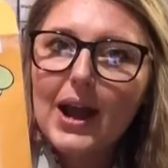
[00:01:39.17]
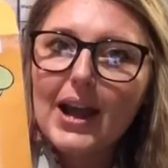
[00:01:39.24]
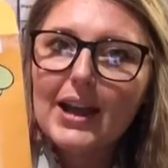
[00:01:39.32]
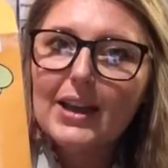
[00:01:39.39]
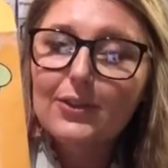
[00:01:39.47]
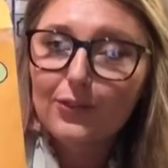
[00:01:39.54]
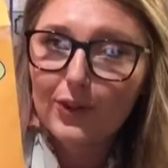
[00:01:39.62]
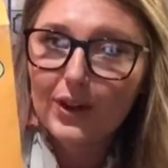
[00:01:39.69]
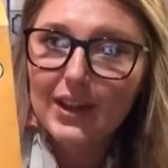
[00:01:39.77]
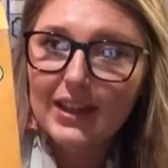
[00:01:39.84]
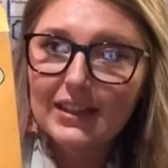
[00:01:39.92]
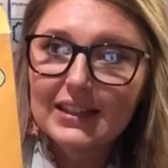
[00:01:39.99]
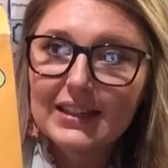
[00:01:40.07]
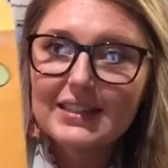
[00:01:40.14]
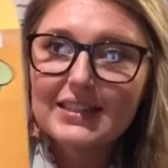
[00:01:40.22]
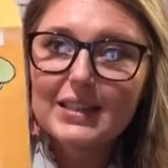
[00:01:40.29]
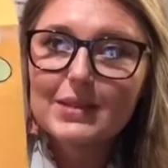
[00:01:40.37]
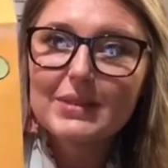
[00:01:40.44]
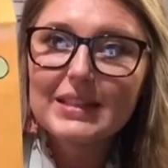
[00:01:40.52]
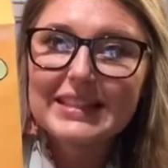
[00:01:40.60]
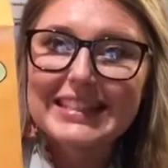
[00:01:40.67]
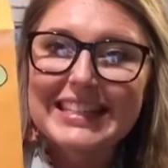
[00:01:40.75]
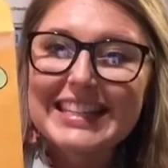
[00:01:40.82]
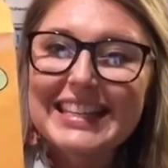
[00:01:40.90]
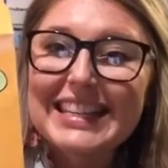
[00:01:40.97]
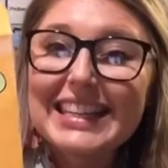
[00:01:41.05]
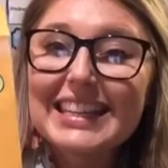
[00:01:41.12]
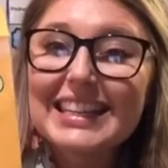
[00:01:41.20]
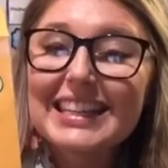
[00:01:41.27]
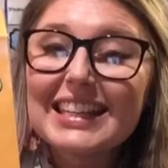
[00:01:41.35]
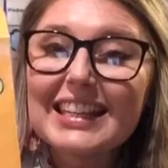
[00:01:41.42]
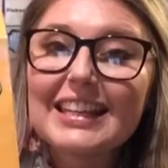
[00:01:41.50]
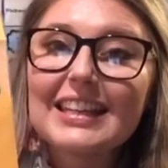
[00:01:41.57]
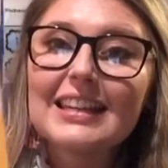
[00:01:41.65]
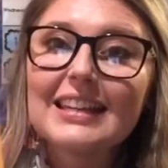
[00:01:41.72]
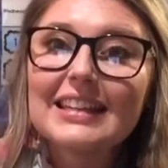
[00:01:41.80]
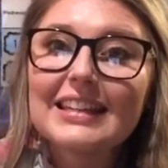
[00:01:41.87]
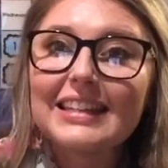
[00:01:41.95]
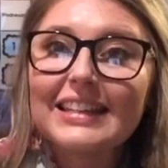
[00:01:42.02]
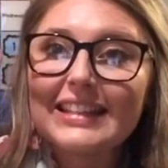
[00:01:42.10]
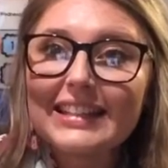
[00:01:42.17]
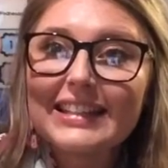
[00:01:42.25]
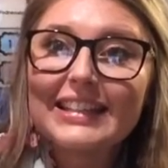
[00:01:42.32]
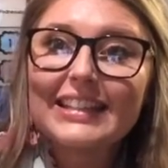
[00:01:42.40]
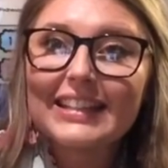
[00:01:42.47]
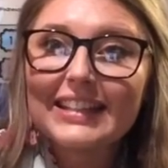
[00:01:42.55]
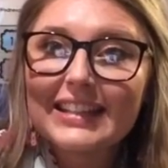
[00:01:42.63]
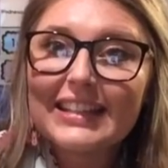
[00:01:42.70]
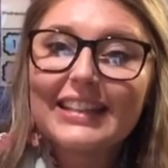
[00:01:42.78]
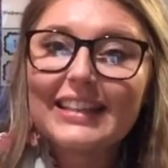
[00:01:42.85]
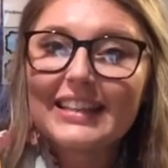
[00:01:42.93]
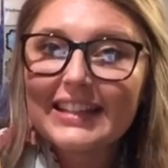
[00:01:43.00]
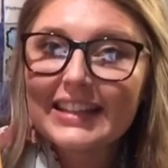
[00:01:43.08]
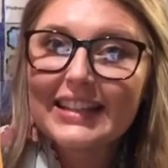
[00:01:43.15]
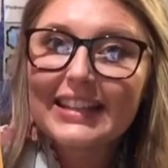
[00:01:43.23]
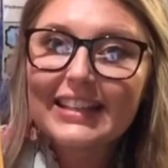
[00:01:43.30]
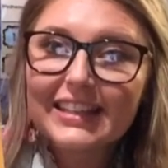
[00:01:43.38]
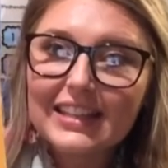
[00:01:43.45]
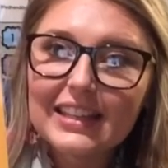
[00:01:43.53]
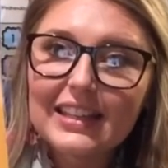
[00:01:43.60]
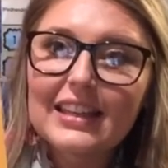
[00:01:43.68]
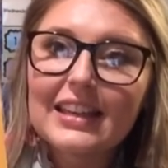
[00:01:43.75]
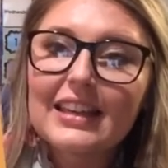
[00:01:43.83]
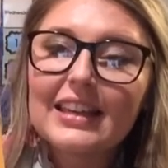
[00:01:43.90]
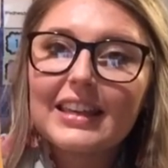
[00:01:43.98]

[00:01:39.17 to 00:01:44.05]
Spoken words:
I friend, his name is Inky. Inky.